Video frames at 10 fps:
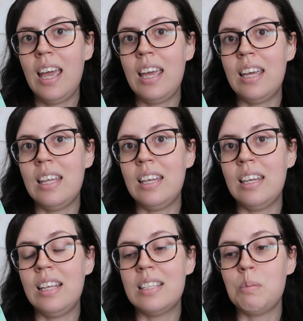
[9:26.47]

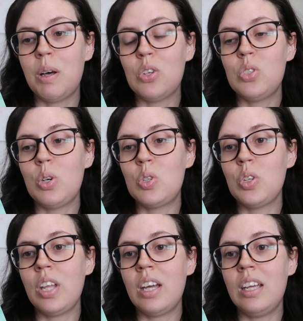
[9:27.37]
And it's about
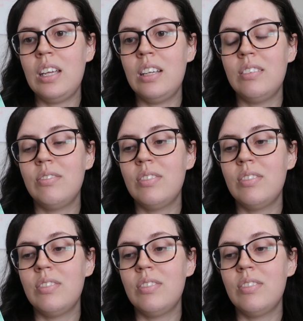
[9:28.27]
socialite,